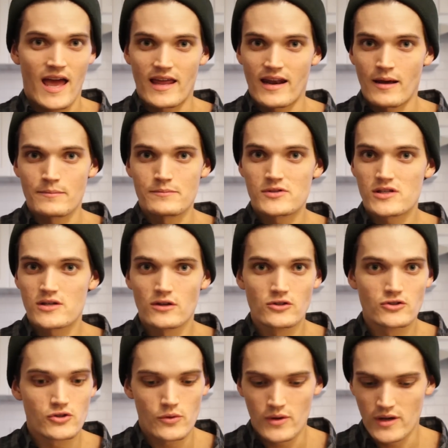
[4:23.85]
And I'm
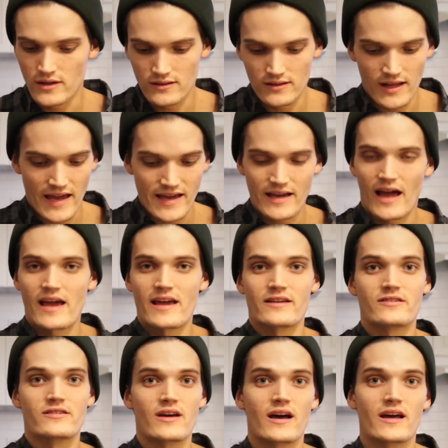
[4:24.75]
still doing like I
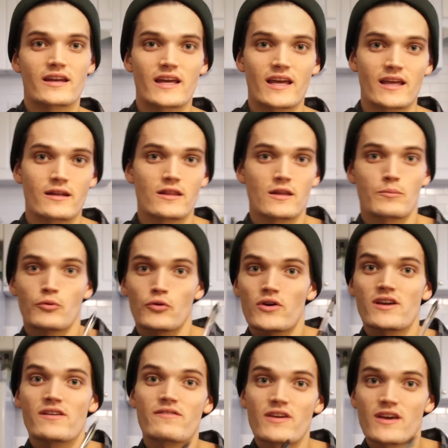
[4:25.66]
had done in the
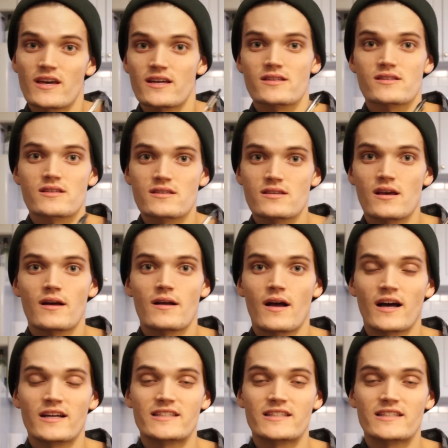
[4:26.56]
previous